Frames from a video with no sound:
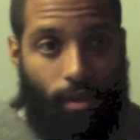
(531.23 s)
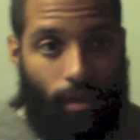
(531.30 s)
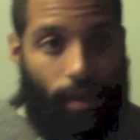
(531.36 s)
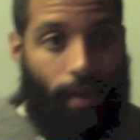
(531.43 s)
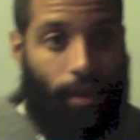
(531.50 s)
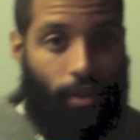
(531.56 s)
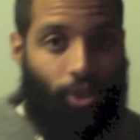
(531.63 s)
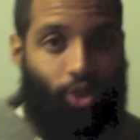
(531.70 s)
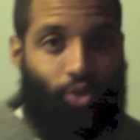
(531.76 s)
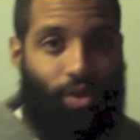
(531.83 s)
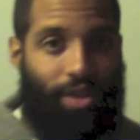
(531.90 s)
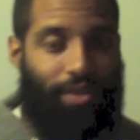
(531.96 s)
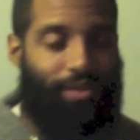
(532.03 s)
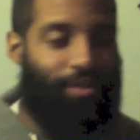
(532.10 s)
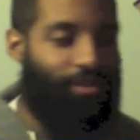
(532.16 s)
uh, like a
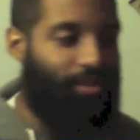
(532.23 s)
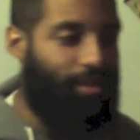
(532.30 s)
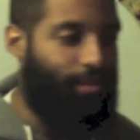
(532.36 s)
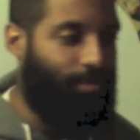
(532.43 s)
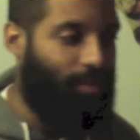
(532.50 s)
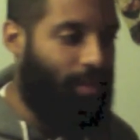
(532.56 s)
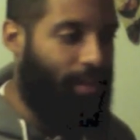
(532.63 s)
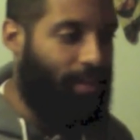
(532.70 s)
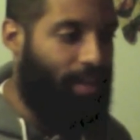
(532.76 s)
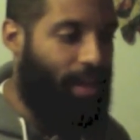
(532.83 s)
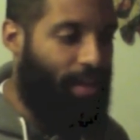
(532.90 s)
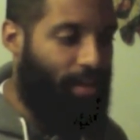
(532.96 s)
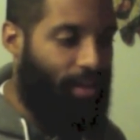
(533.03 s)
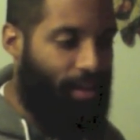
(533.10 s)
treat or something like that.